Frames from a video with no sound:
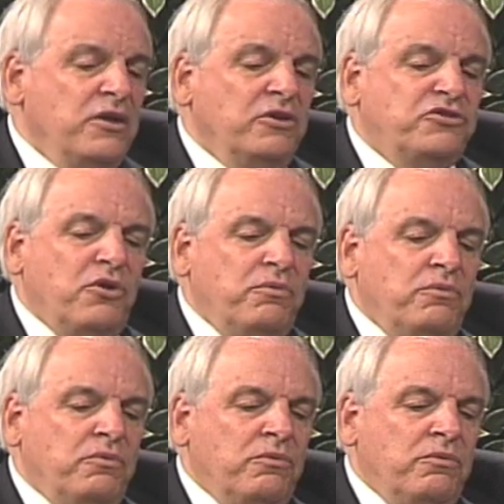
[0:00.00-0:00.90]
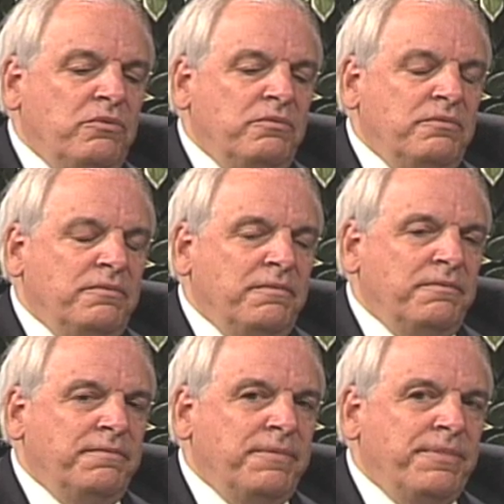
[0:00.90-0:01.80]
So
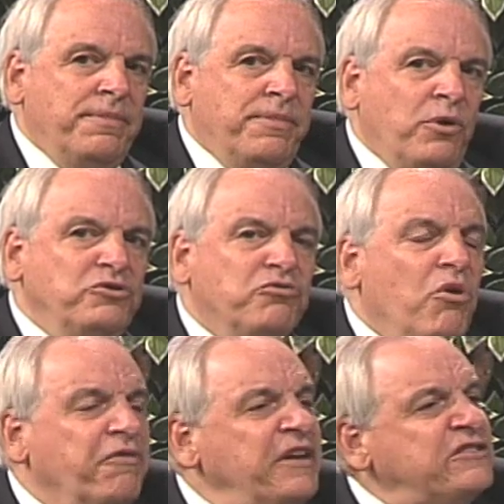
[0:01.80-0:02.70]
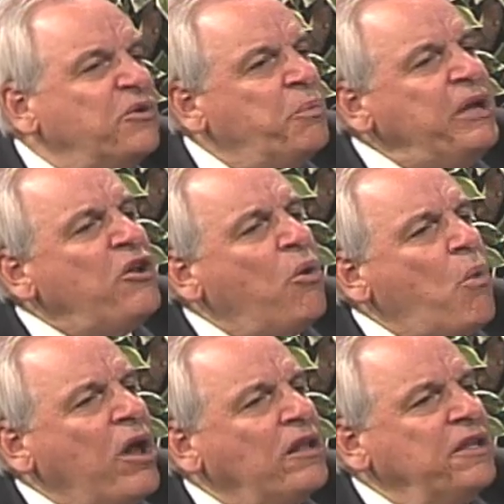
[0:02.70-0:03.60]
those are all things that we don't
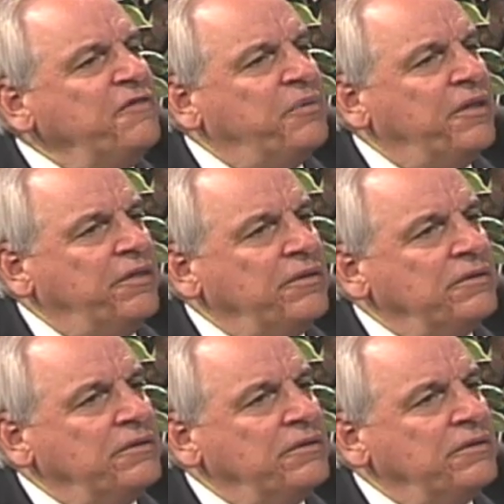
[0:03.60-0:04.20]
want to live with.